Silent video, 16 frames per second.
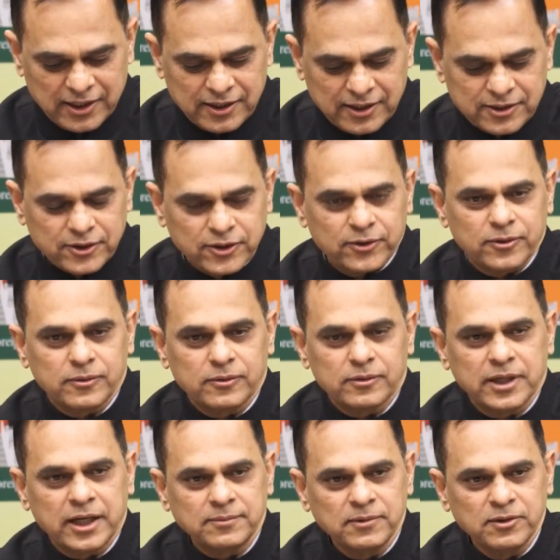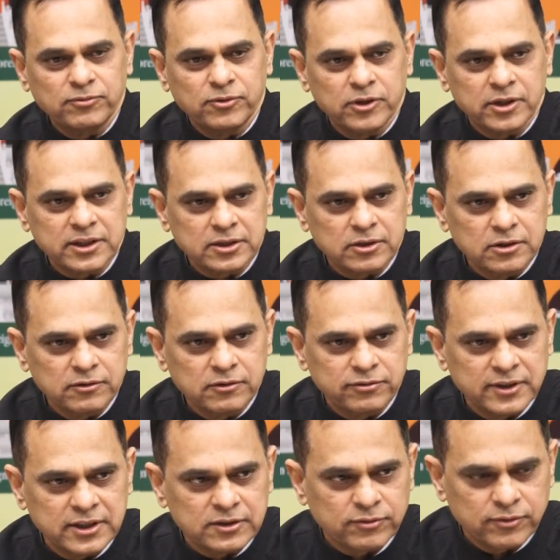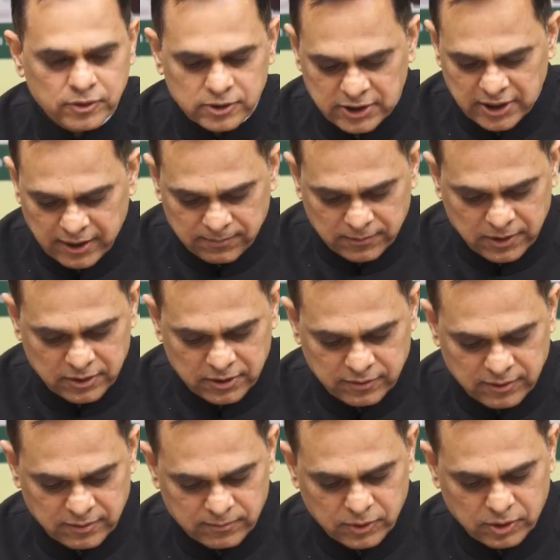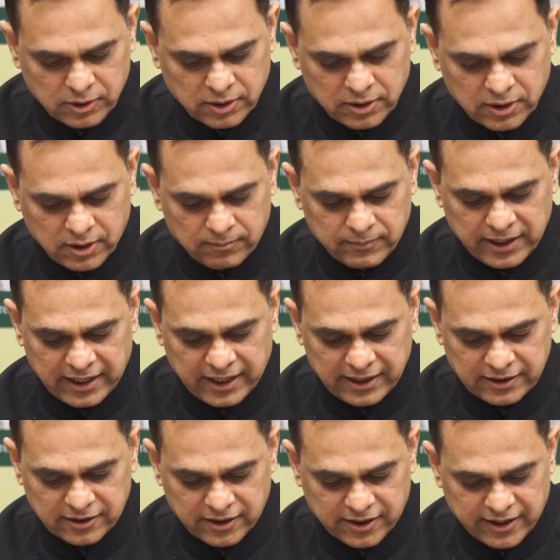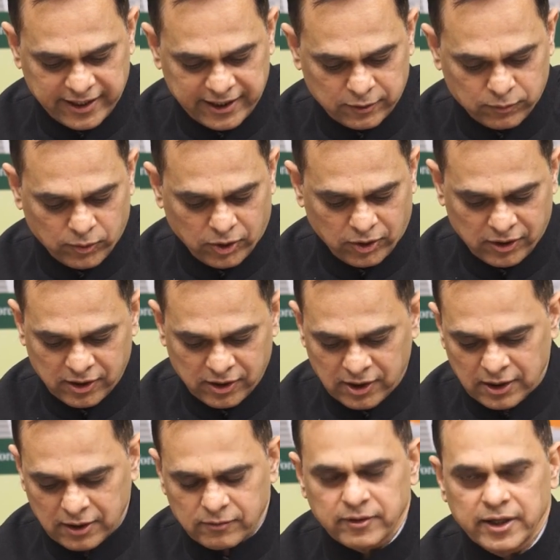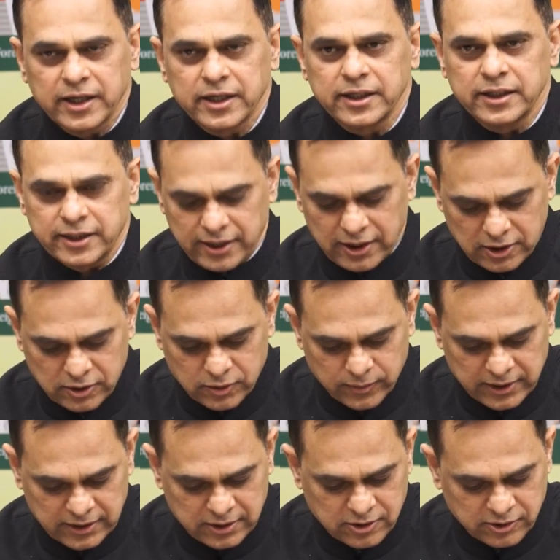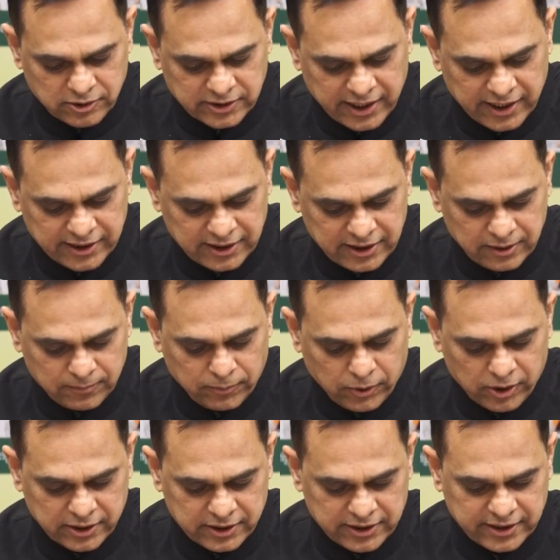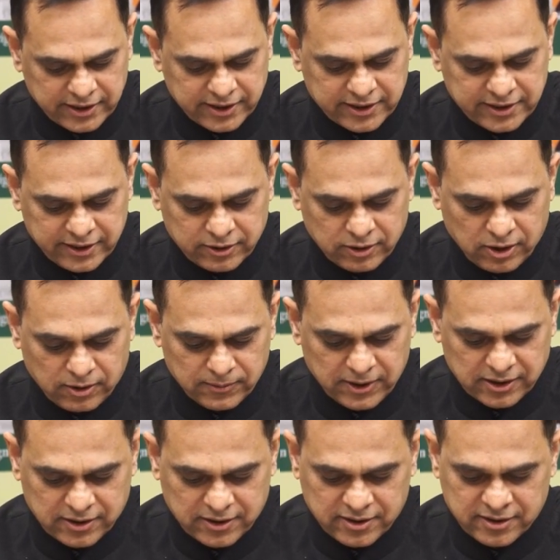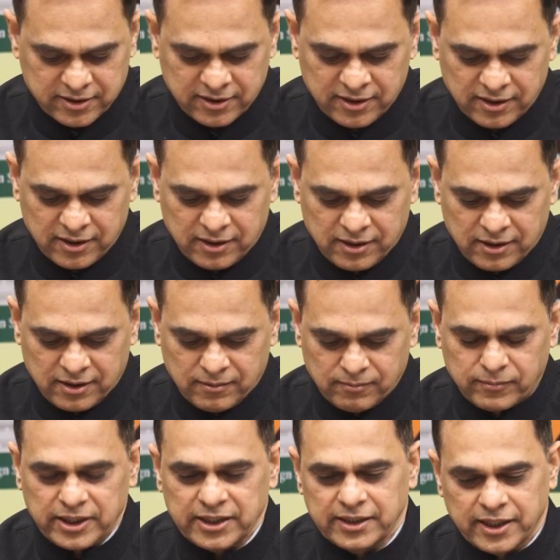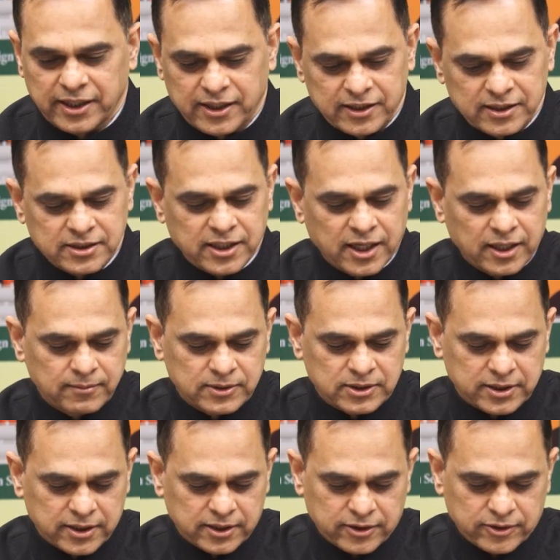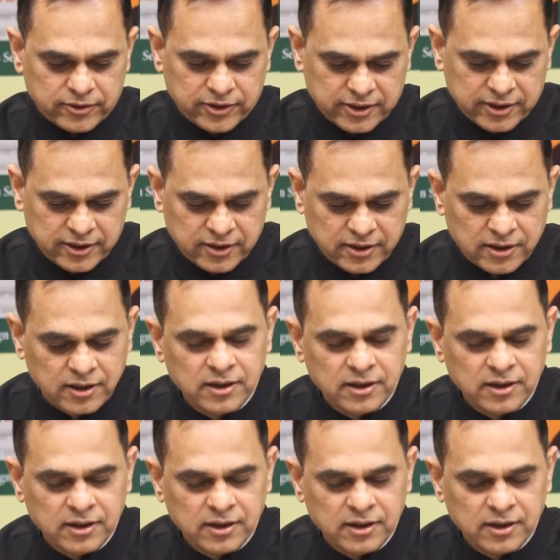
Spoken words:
So let me focus on the first 4 chapters of the book, Behind the Great Wall, where he deals with society, politics, economics, media and cyber security.